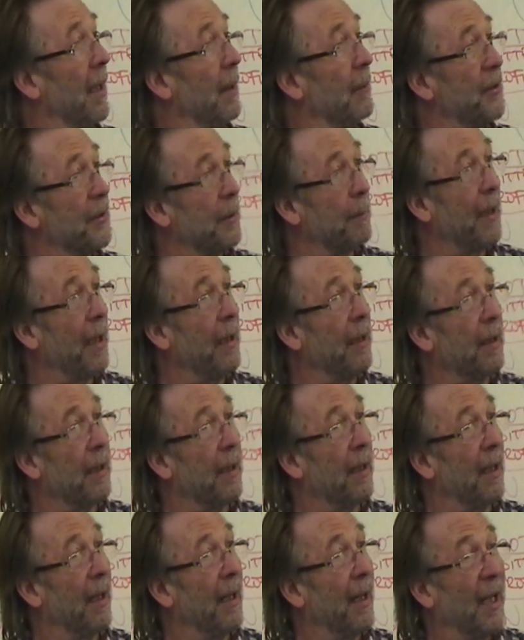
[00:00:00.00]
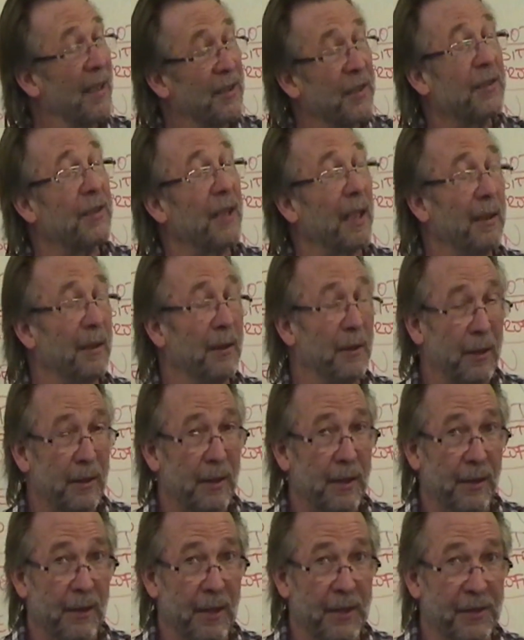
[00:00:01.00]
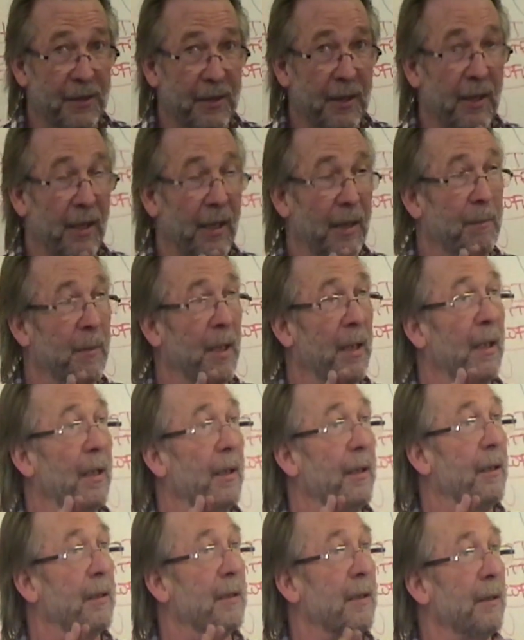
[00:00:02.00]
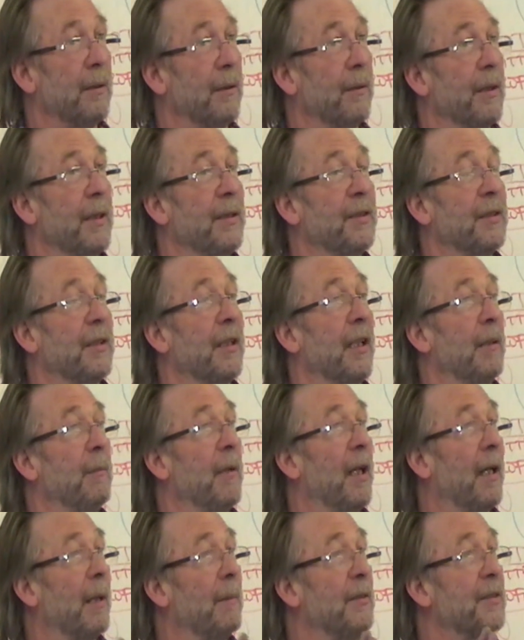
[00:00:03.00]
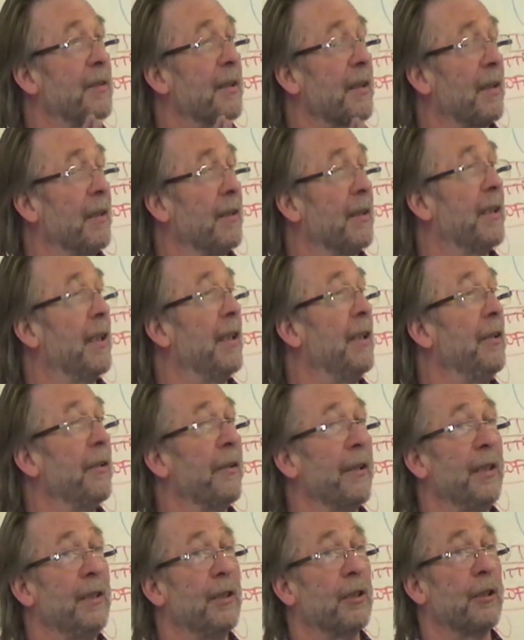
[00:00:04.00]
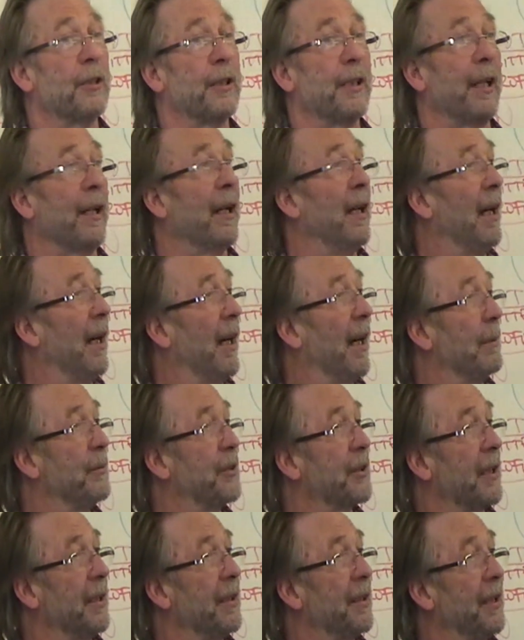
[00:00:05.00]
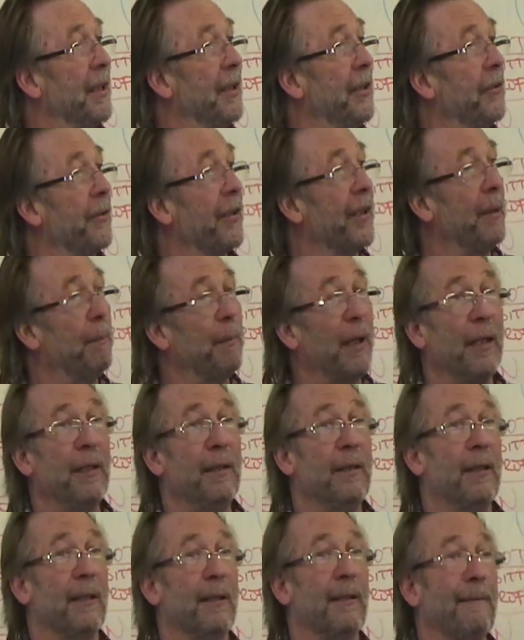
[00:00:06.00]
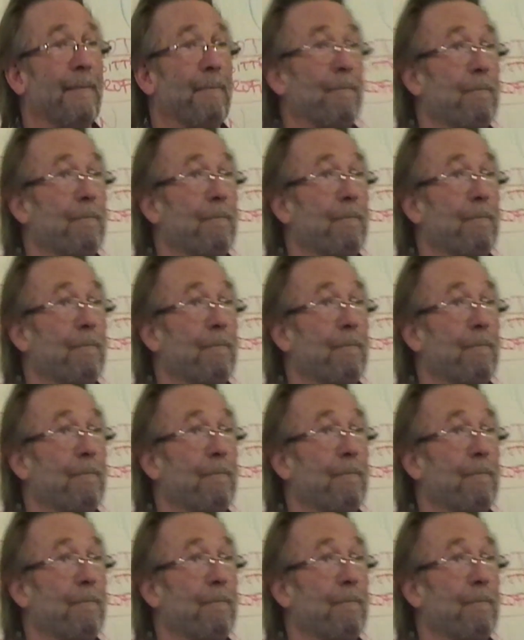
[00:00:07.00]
I was a maker. As I say, during all this time, I was continually drawing, I was continually painting.